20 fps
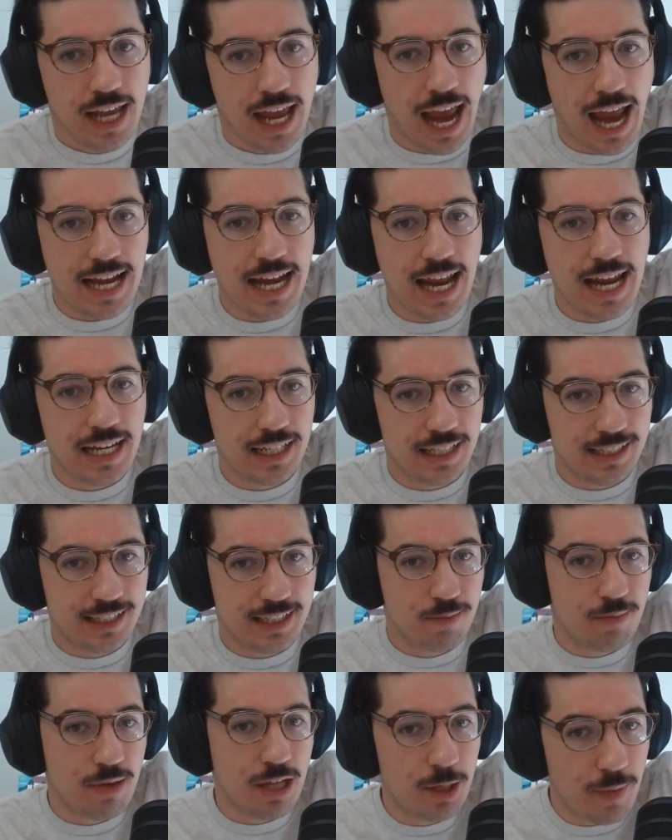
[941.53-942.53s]
And then
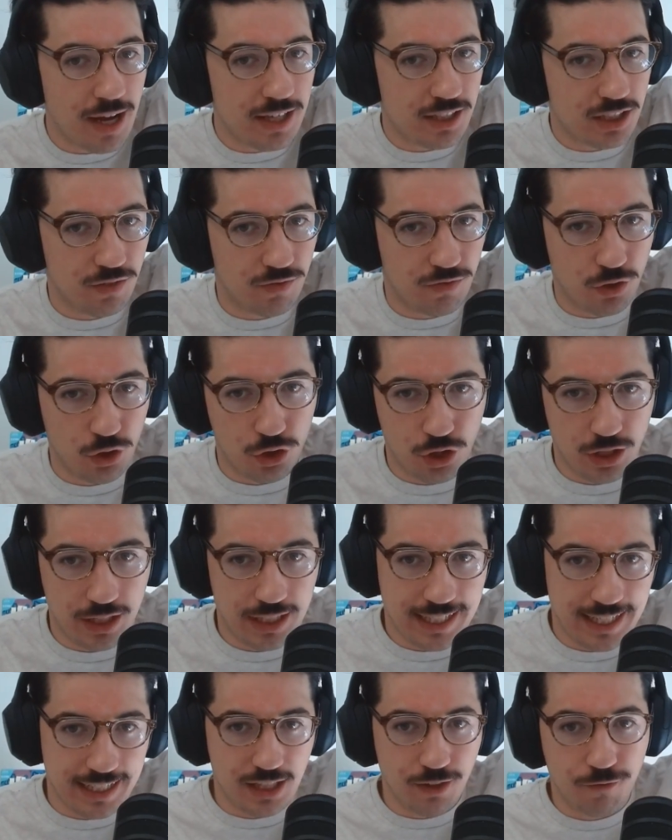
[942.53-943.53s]
to minimize confusion,
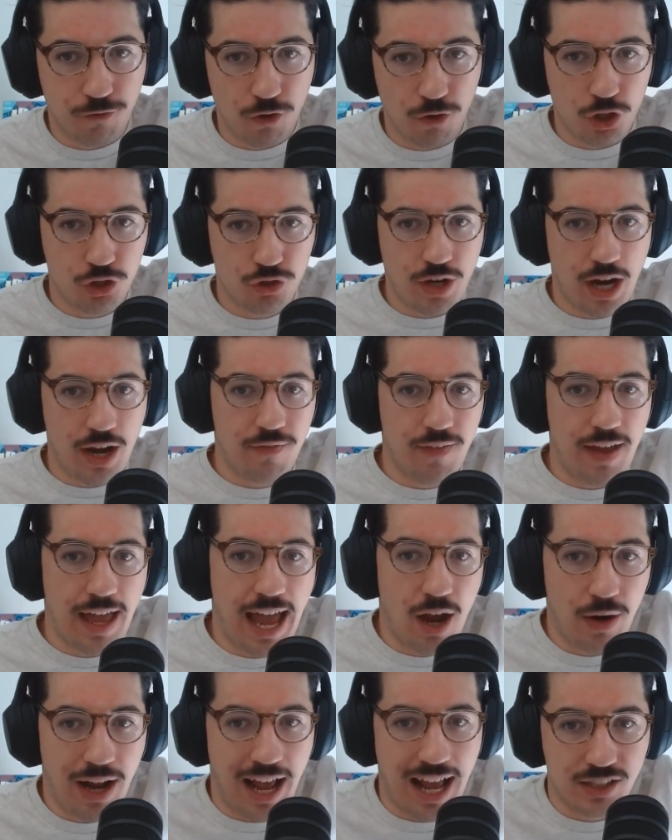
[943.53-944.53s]
get the first draft
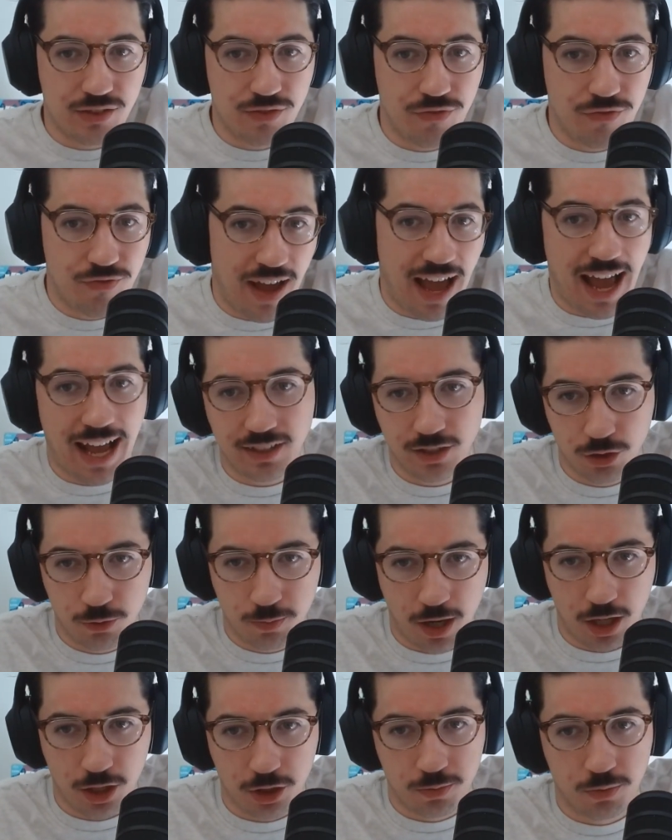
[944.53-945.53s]
out as fast as
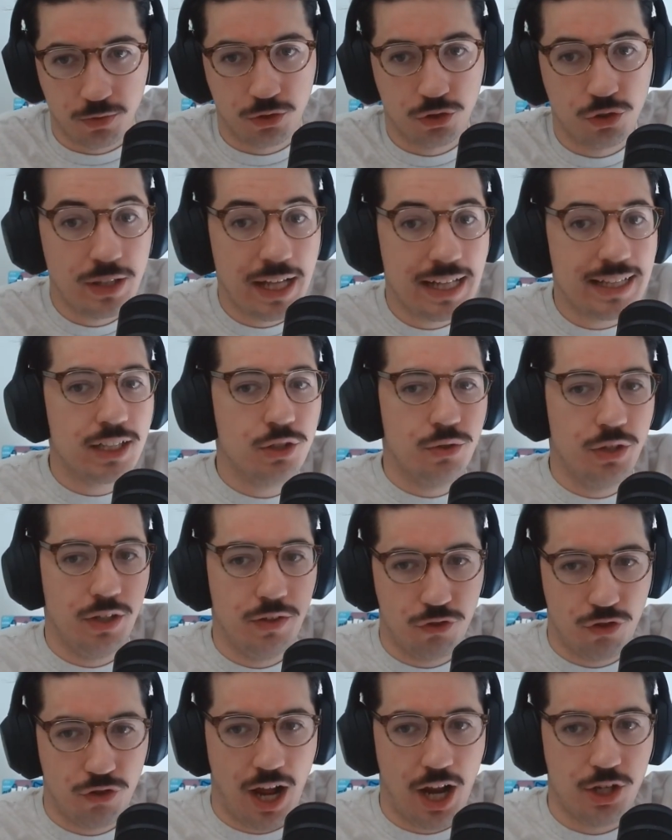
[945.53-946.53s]
possible so that the
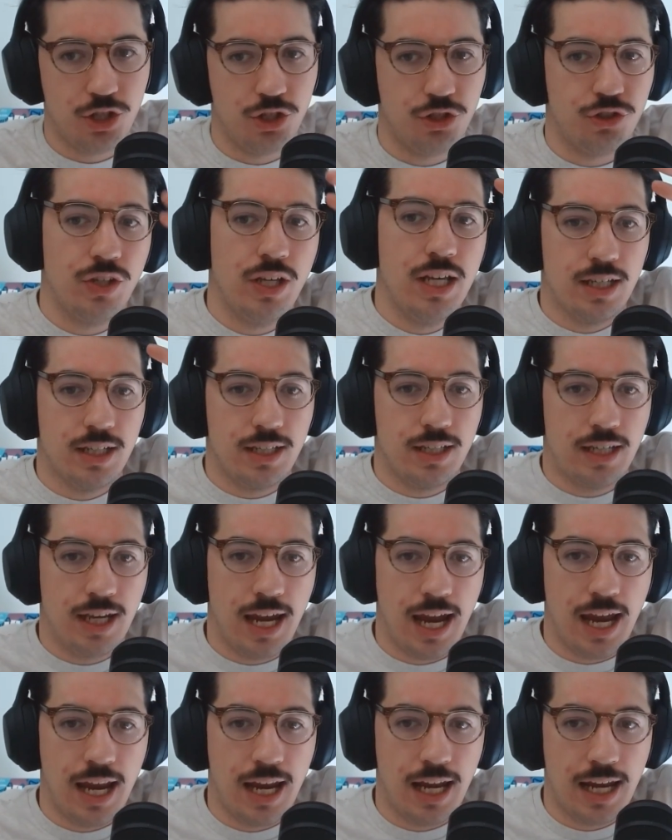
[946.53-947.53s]
creative strategist
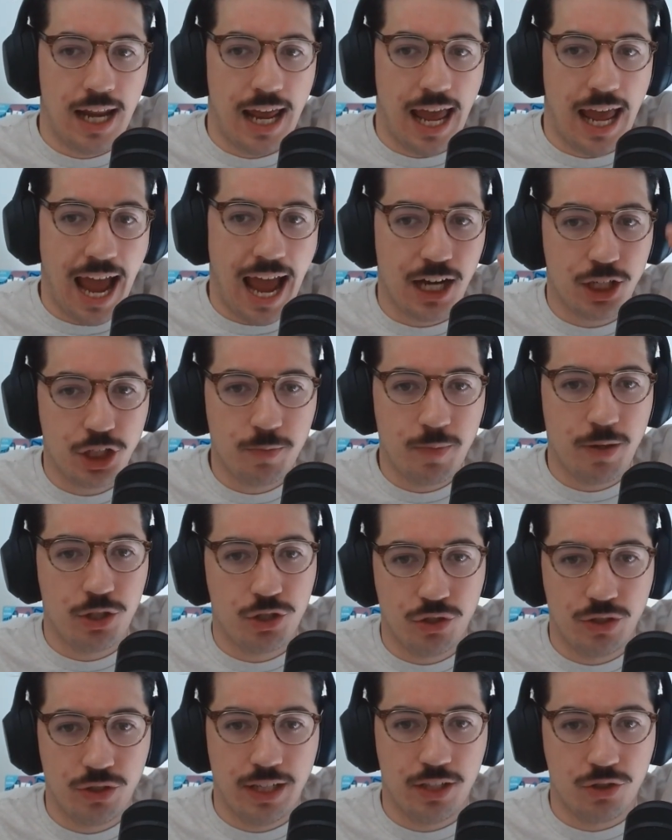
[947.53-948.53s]
can actually make
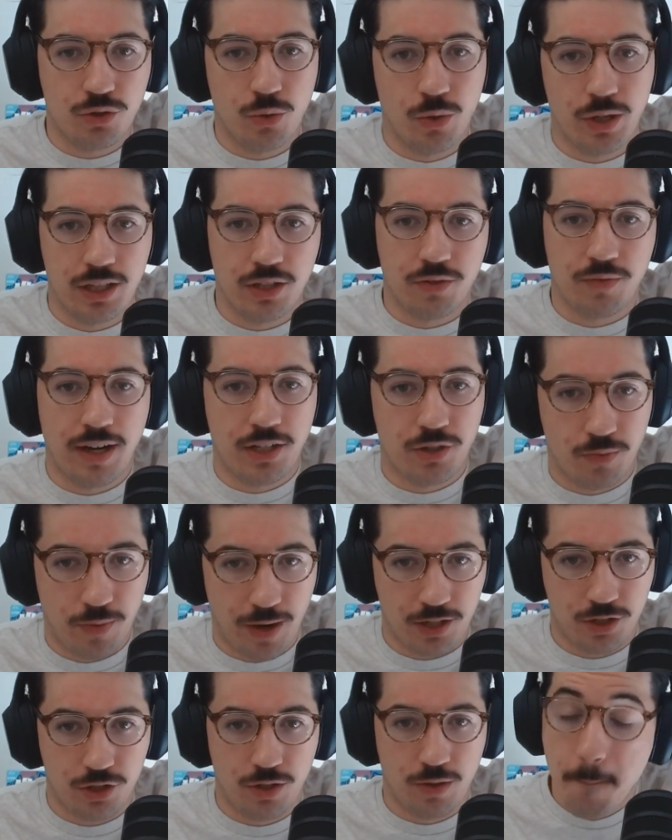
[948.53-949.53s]
sure that it's going in the right
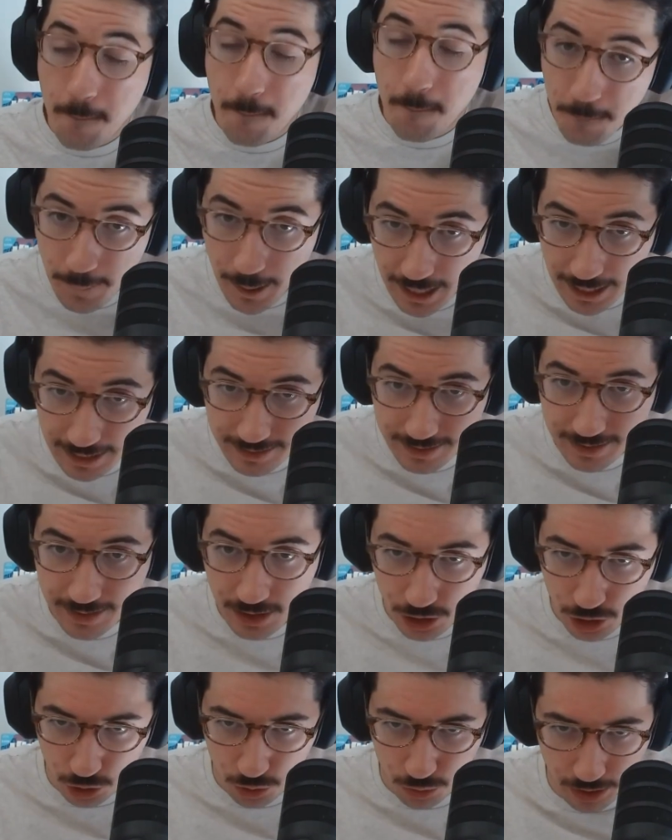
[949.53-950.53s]
direction. But
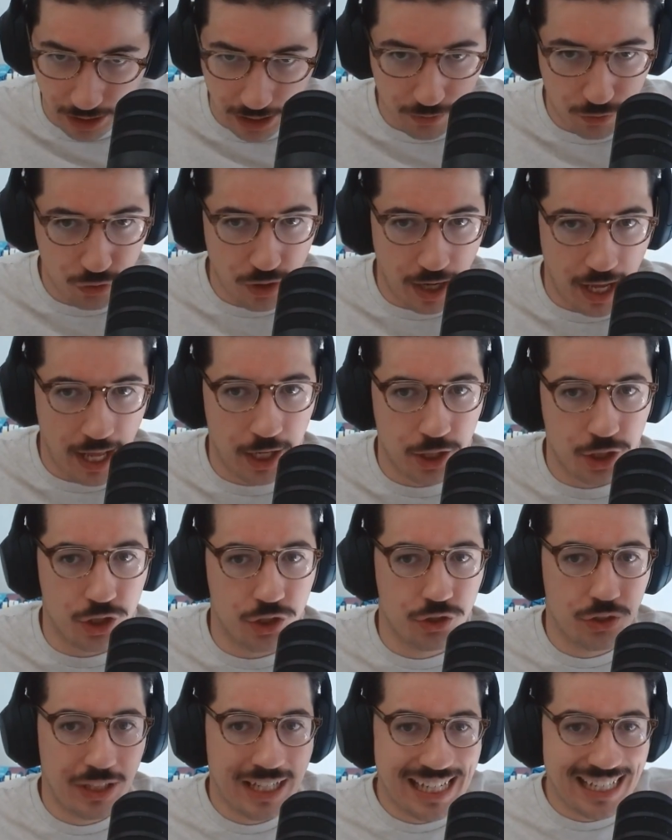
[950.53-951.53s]
the creative
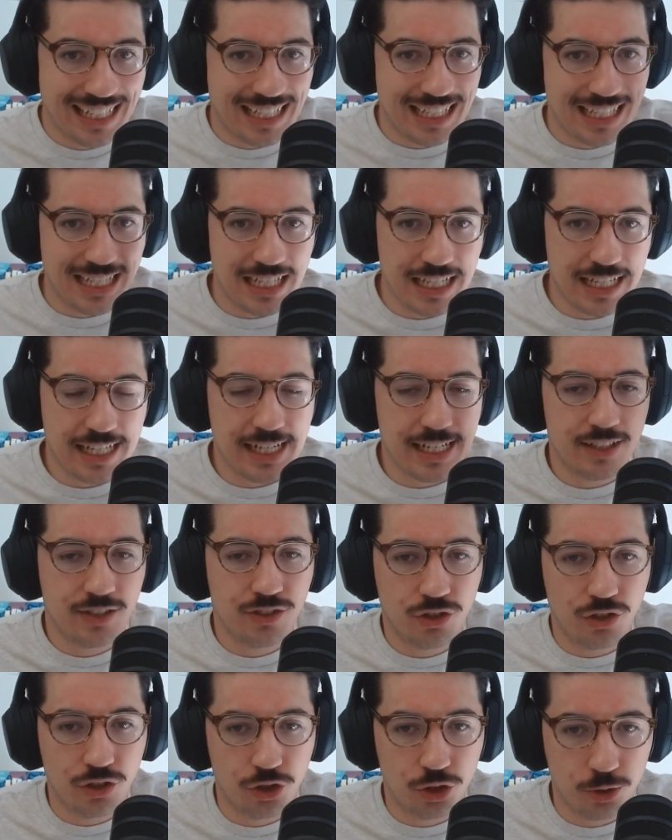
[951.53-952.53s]
strategist needs
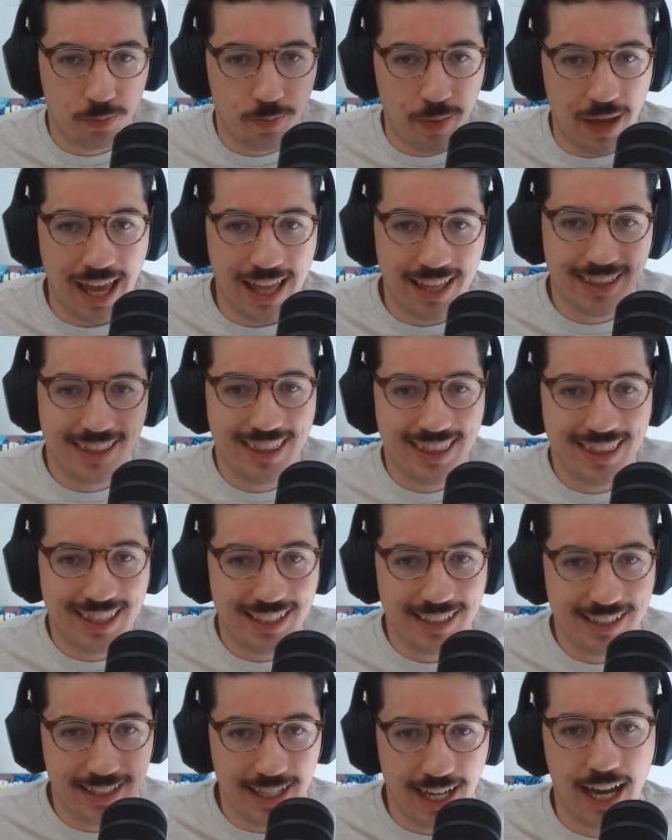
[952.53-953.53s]
to spend the
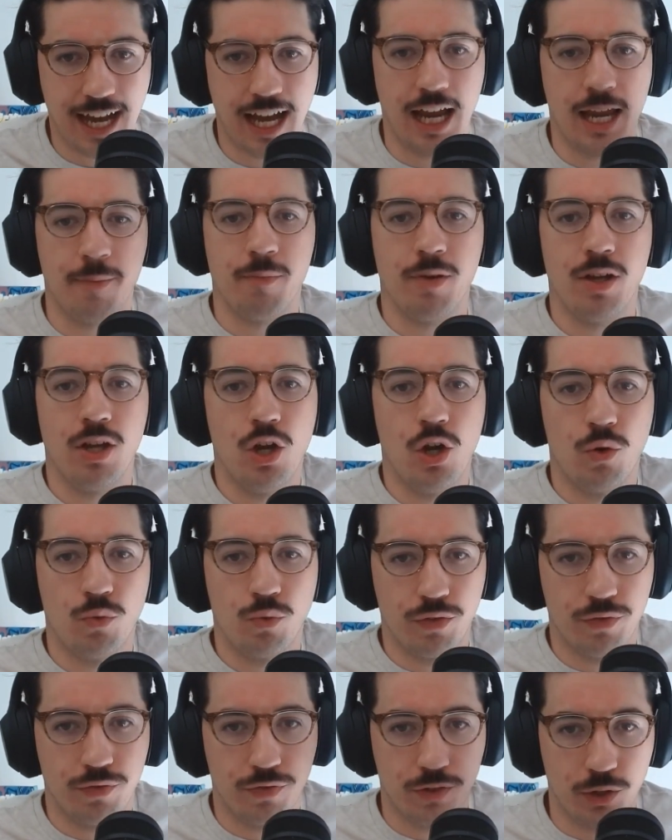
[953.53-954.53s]
time
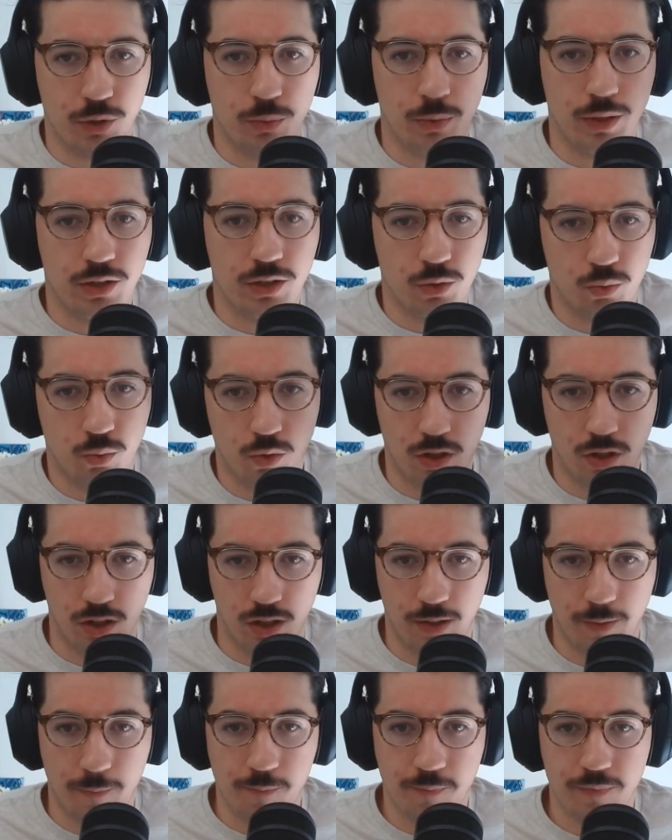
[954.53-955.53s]
reviewing the
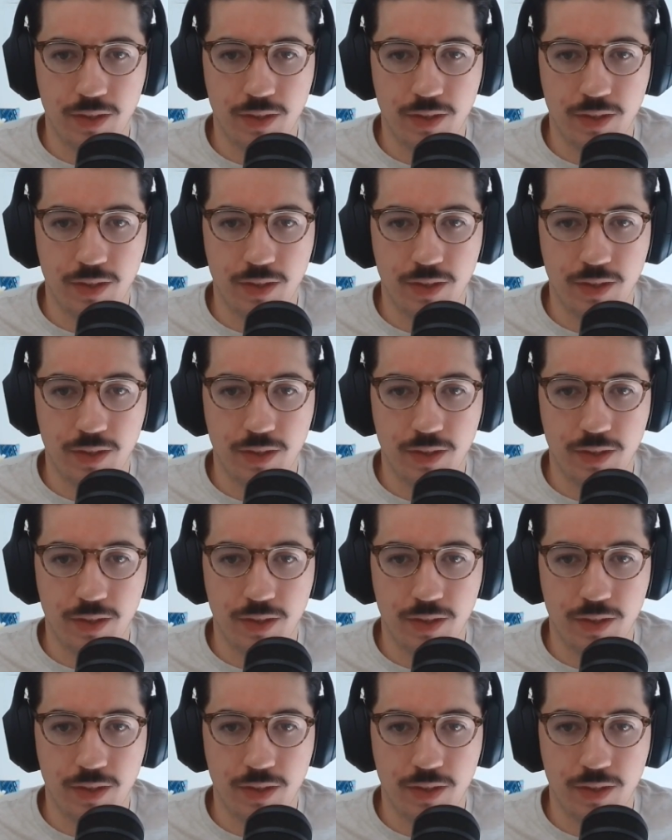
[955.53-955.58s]
work.